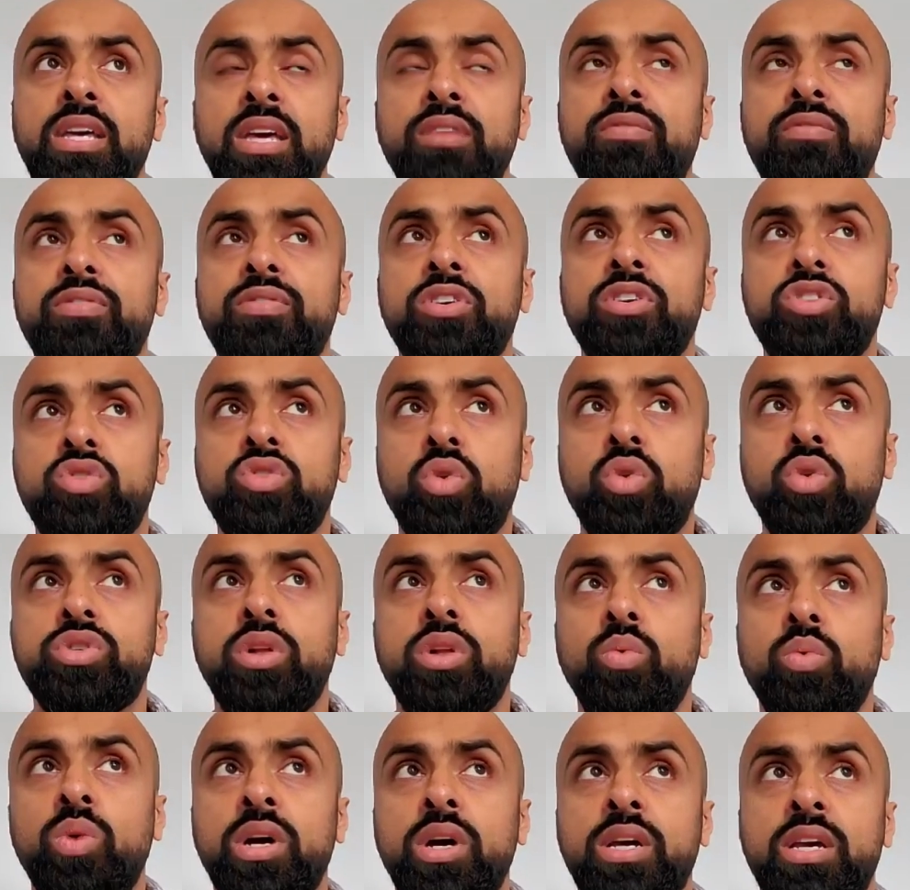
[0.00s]
if the
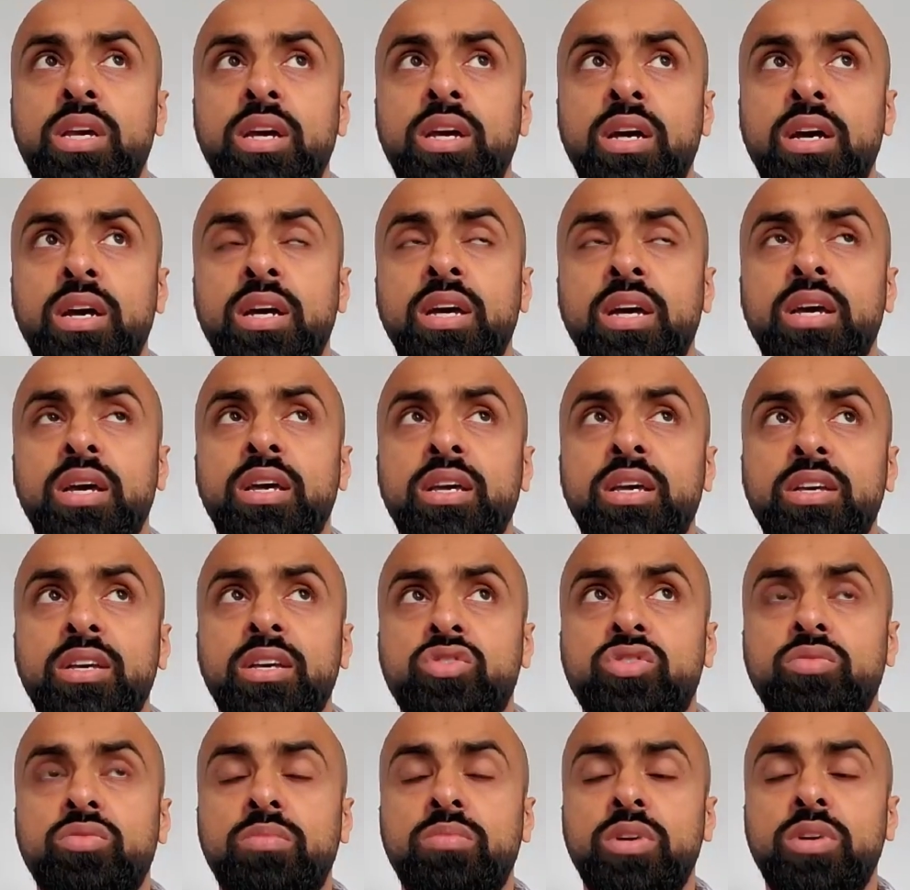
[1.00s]
social worker
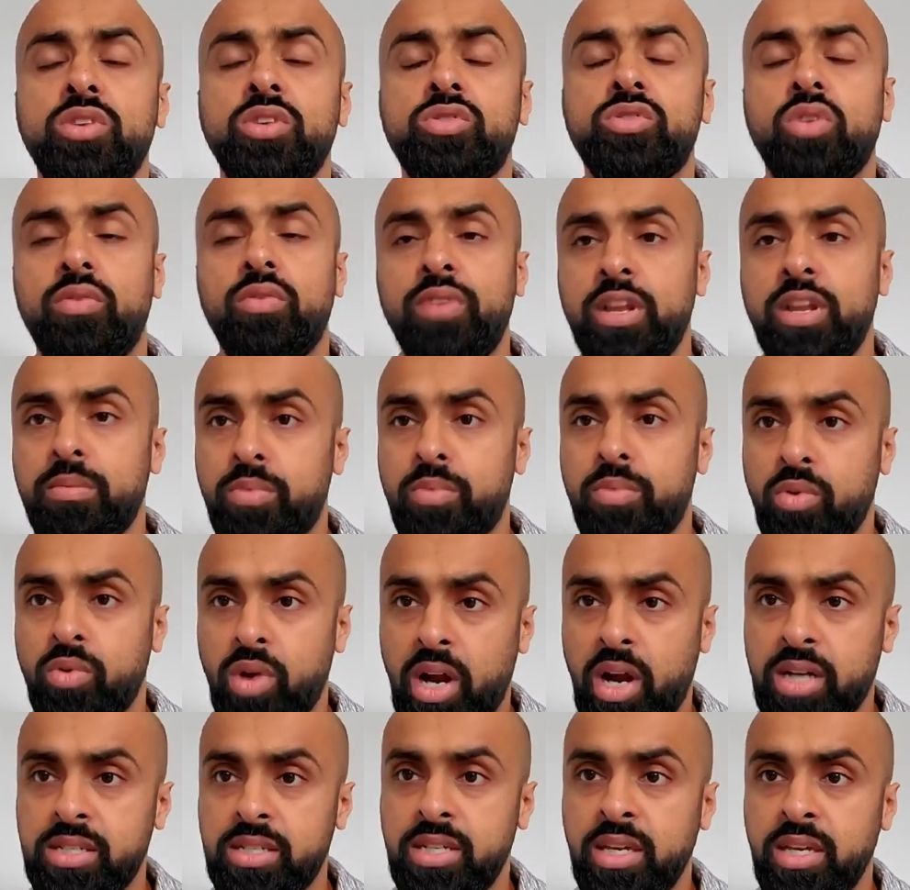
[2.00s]
is somebody who's not very
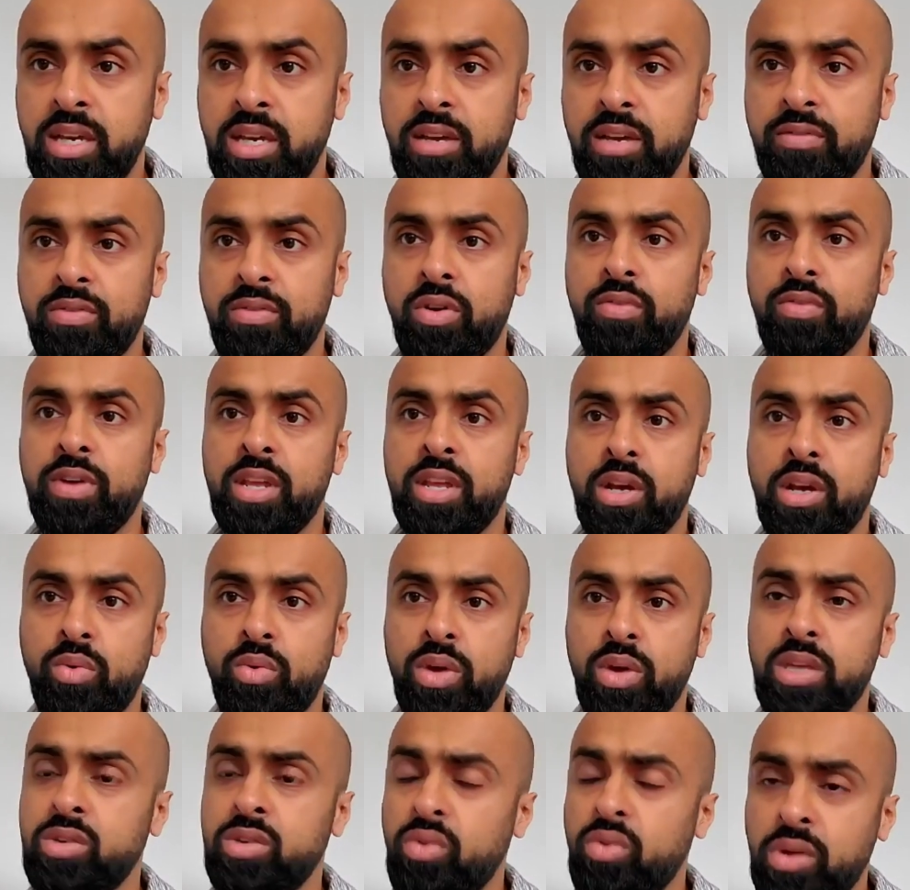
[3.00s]
proactive, not
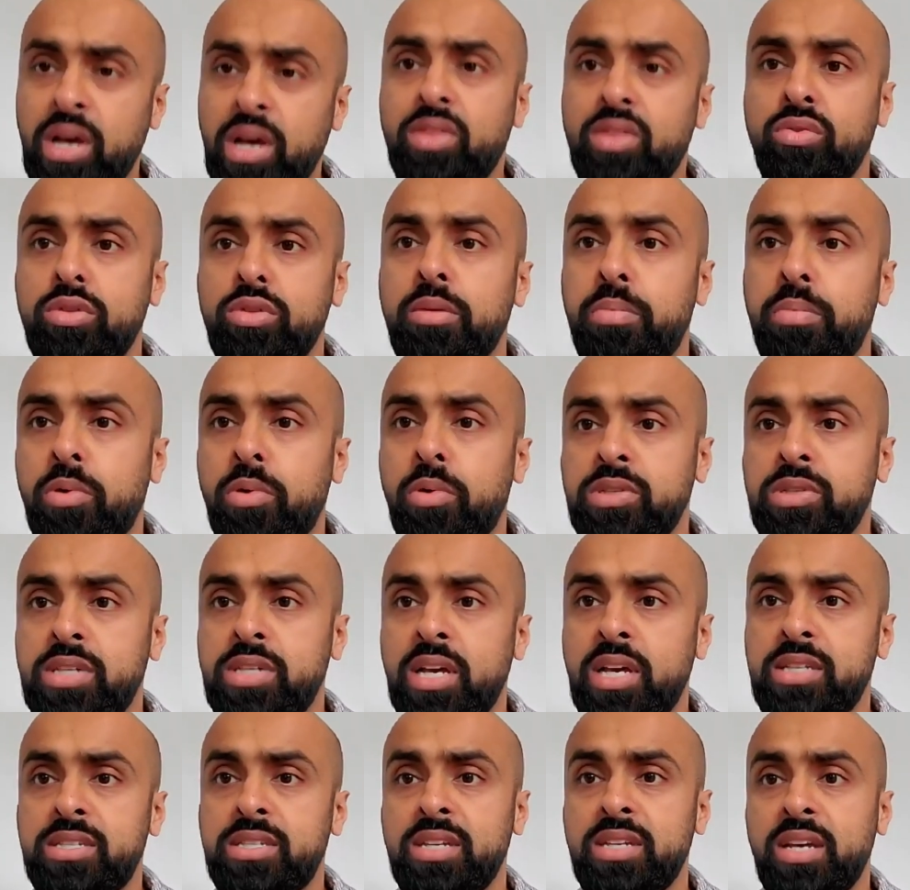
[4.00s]
very quick, you'll get through the
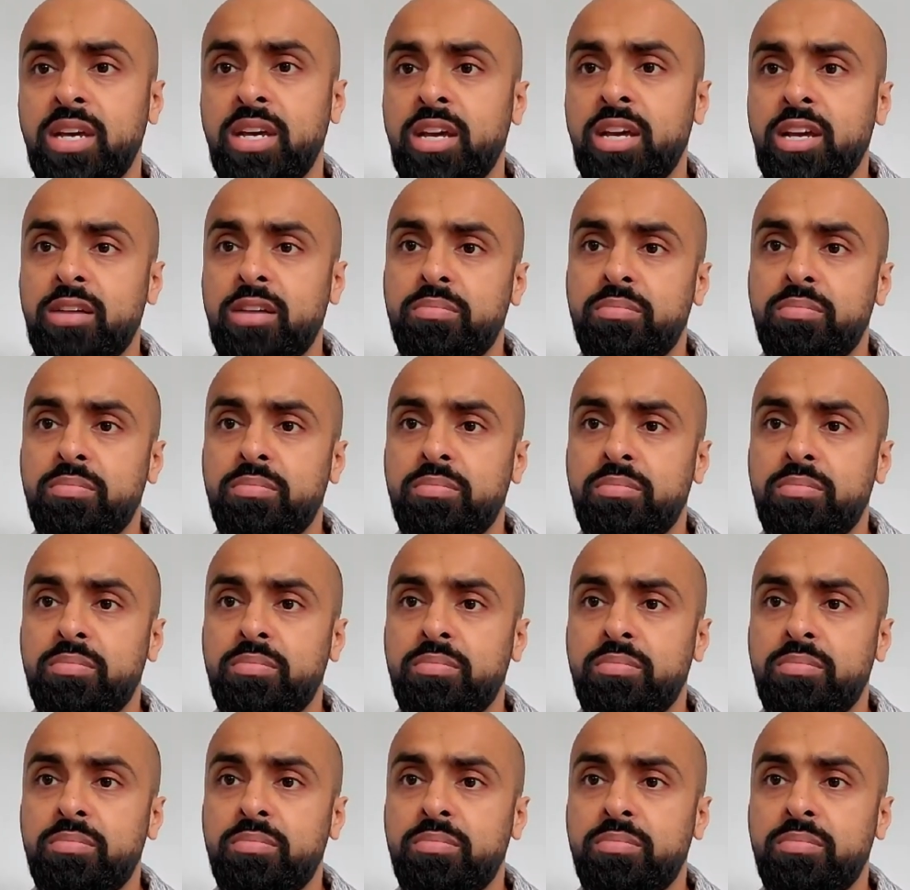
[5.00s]
process,